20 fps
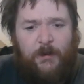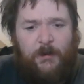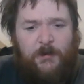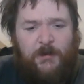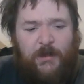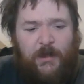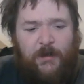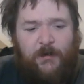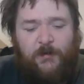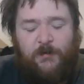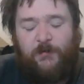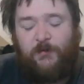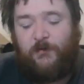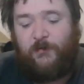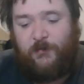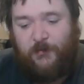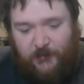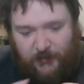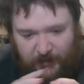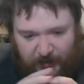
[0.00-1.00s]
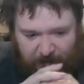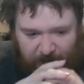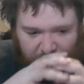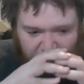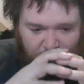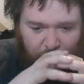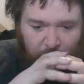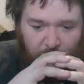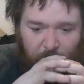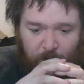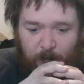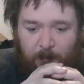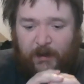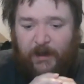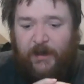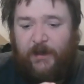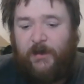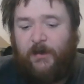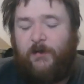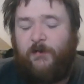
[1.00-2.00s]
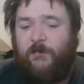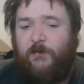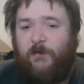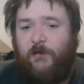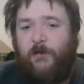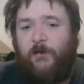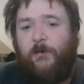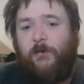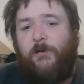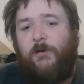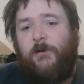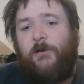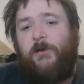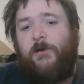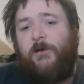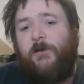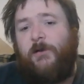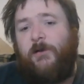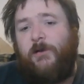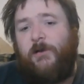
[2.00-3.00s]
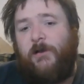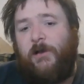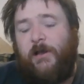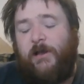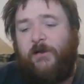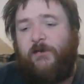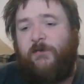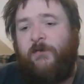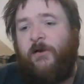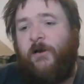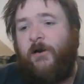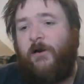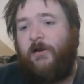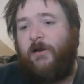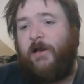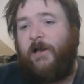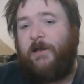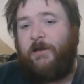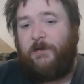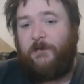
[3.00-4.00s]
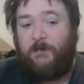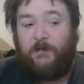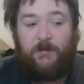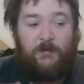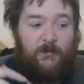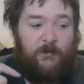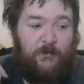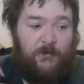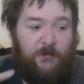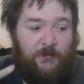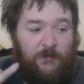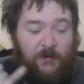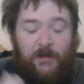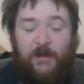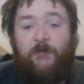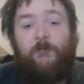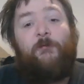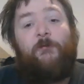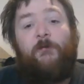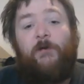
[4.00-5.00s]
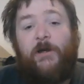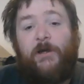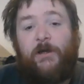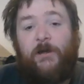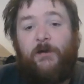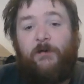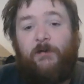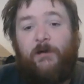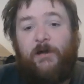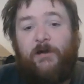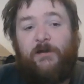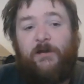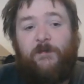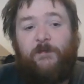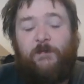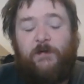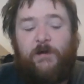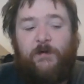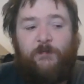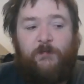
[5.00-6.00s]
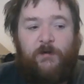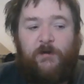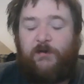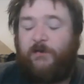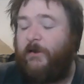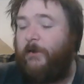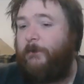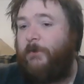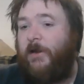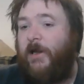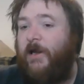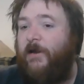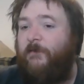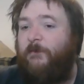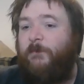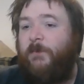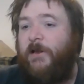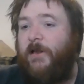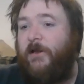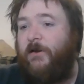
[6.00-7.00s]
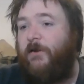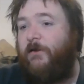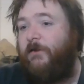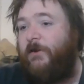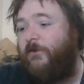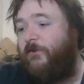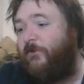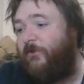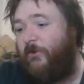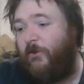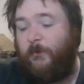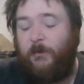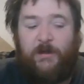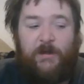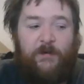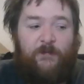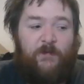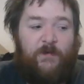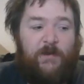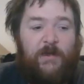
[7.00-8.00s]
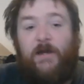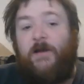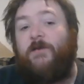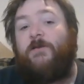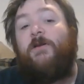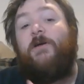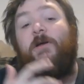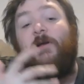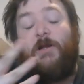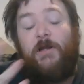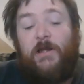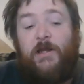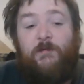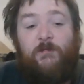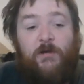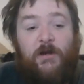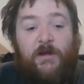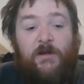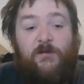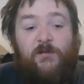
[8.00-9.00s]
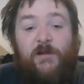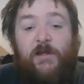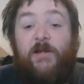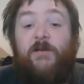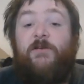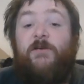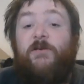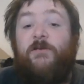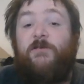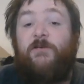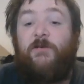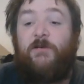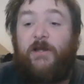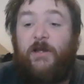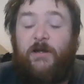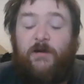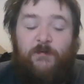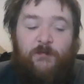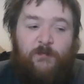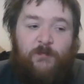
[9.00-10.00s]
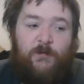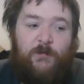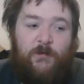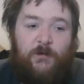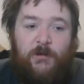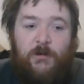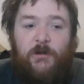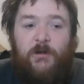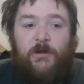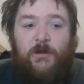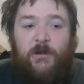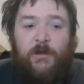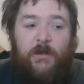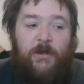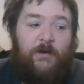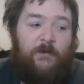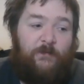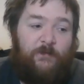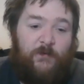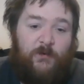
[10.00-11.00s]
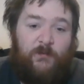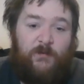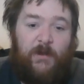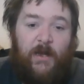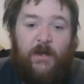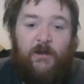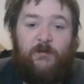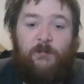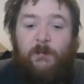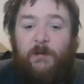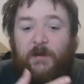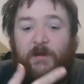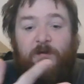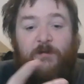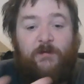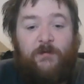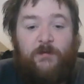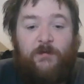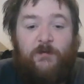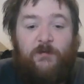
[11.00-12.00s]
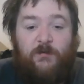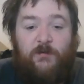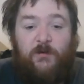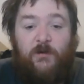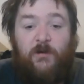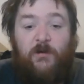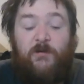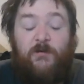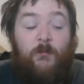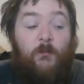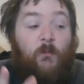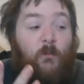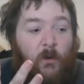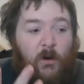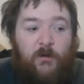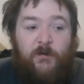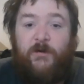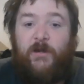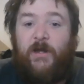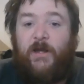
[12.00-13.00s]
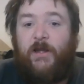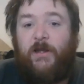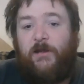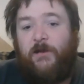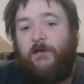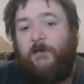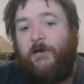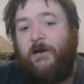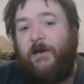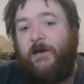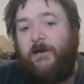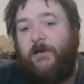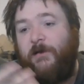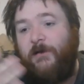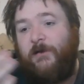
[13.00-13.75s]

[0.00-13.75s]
He's kind of just in a small package, though. He's not like Frigga, right? Take Frigga, for example. I've played her in so many different decks. Even on this list, she's kind of in a few decks where this Surtur's in one deck, all right?